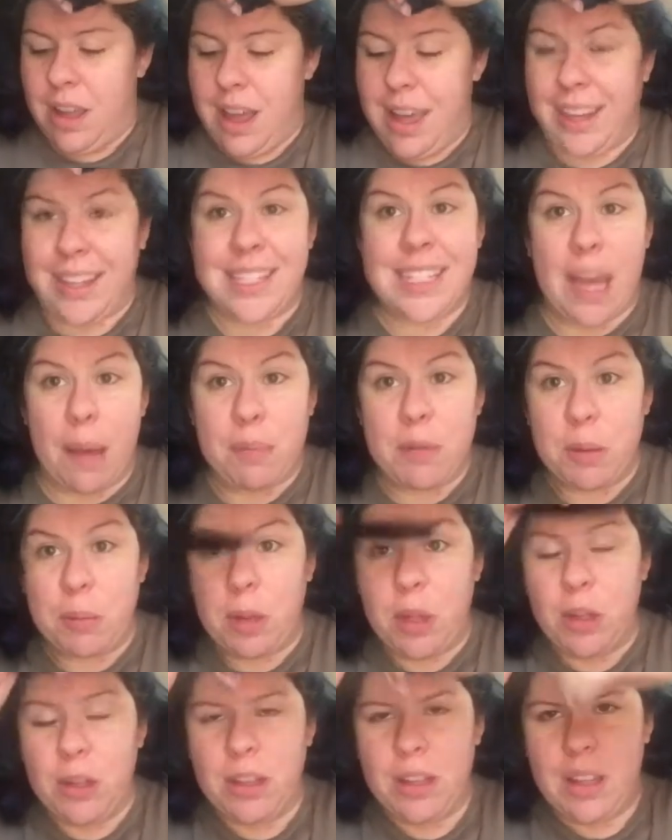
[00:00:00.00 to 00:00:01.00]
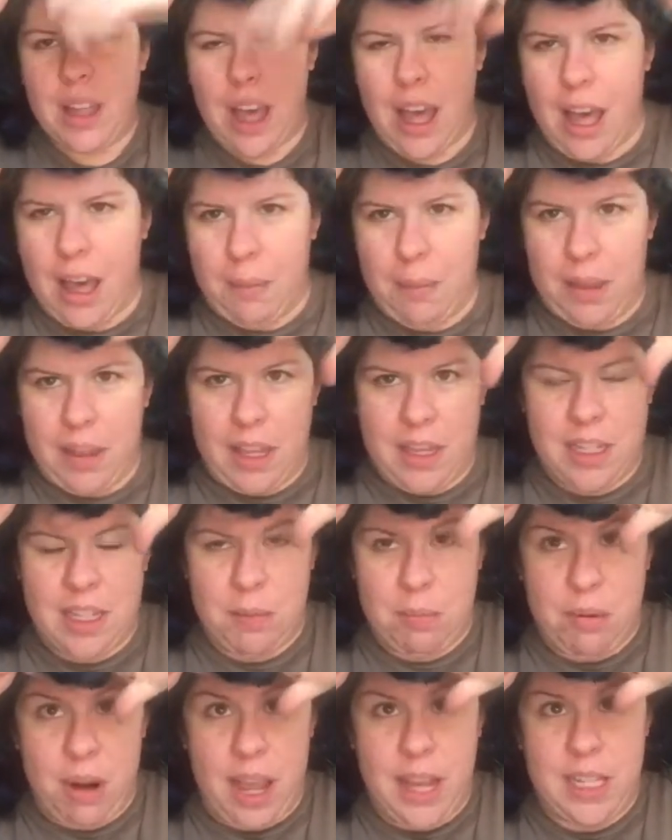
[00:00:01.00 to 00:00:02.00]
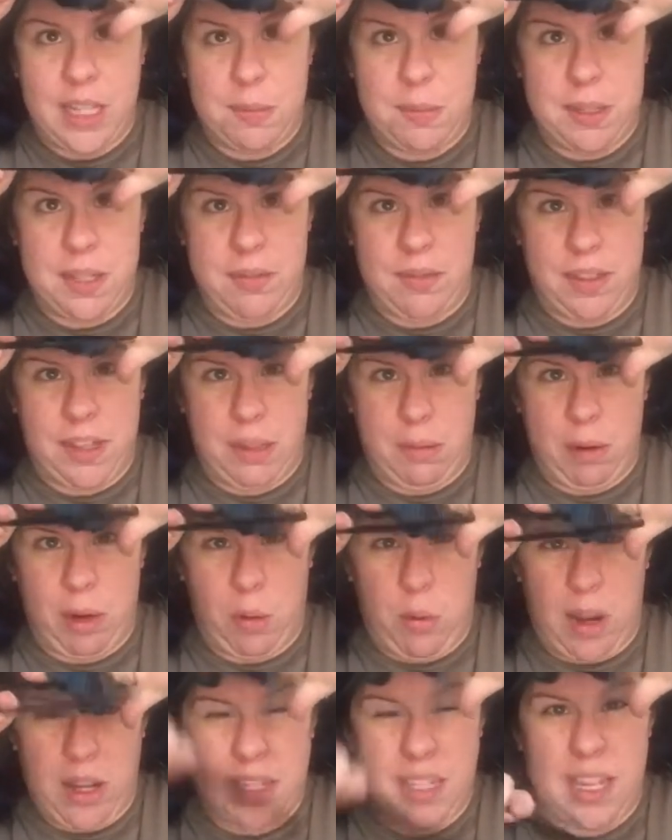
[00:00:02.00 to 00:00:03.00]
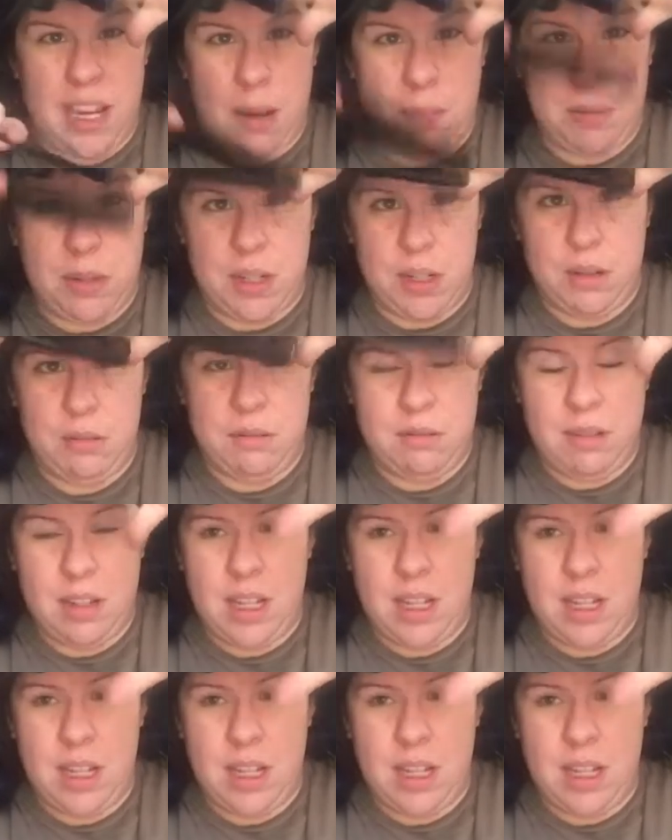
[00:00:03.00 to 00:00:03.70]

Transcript: acceptable, unless the bride specifically requests an updo.